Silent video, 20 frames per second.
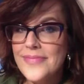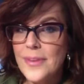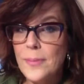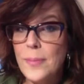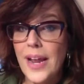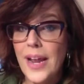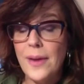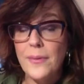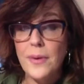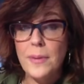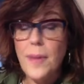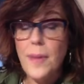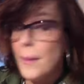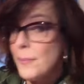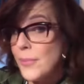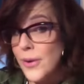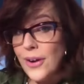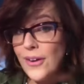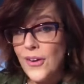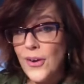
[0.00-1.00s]
But I
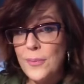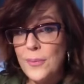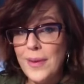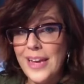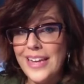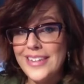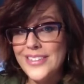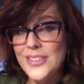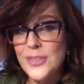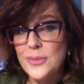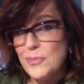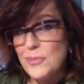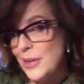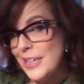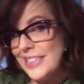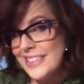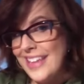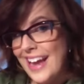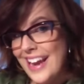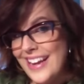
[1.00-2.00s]
remember her being super
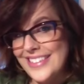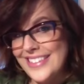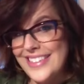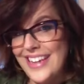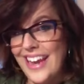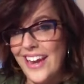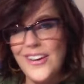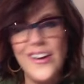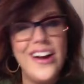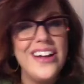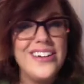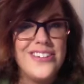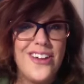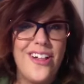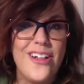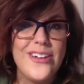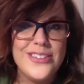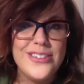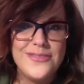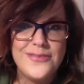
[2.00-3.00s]
excited to get her
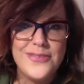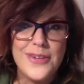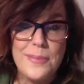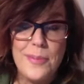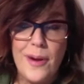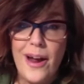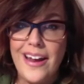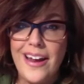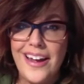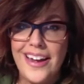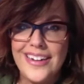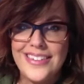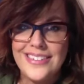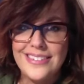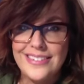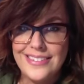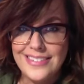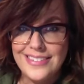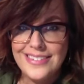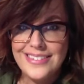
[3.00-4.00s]
$100 in free product
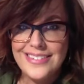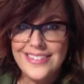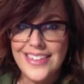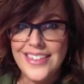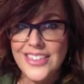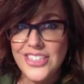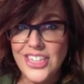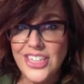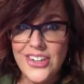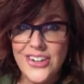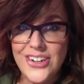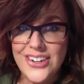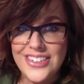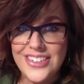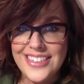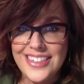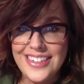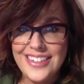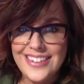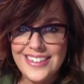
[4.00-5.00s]
that she
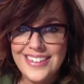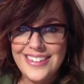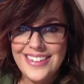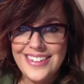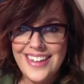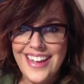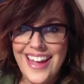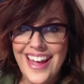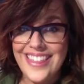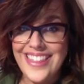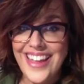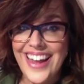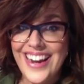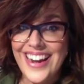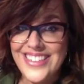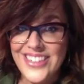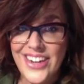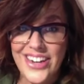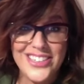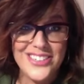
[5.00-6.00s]
earned. And then
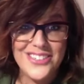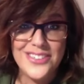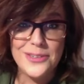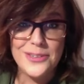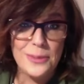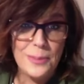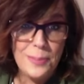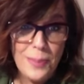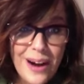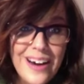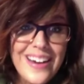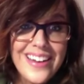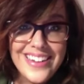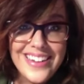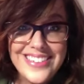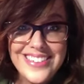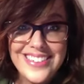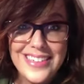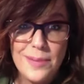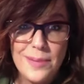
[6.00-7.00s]
I talked her into a
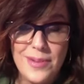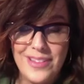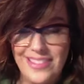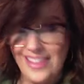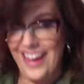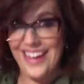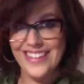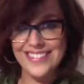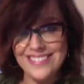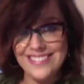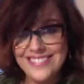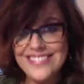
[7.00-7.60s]
party to double that.